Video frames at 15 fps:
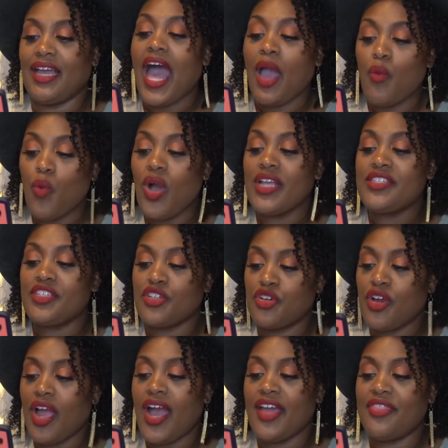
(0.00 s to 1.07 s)
I want to
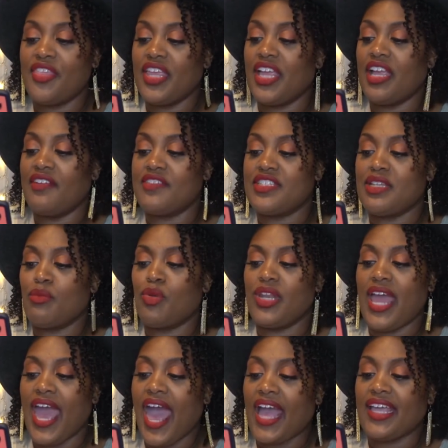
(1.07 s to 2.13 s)
cry thinking of someone
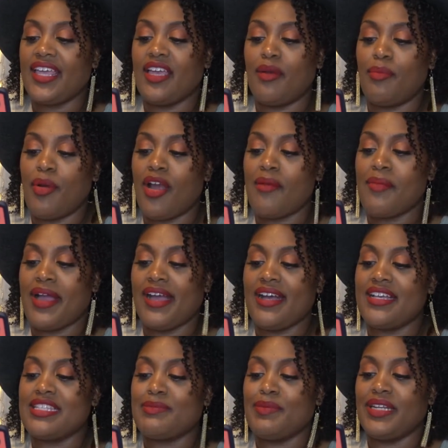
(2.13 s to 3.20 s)
hacking apart my
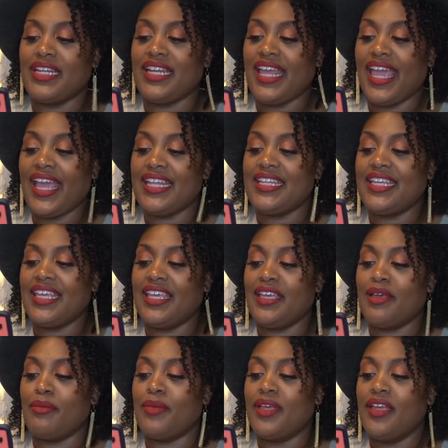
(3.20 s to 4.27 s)
husband and
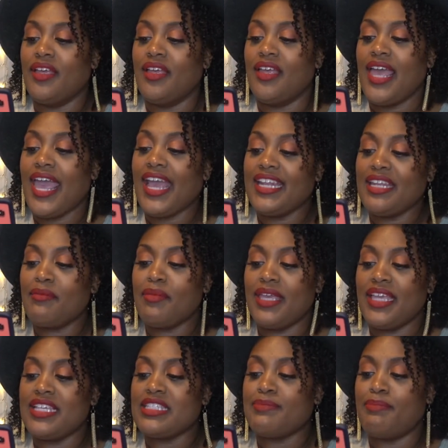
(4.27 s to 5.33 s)
handing
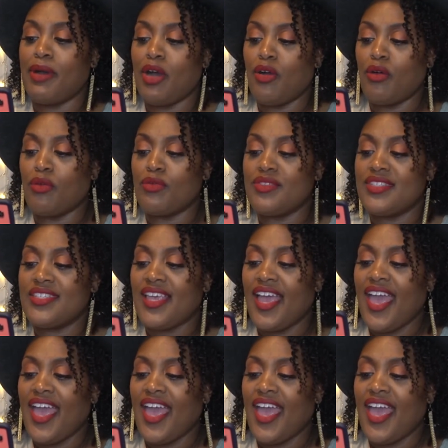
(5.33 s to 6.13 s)
me his bones.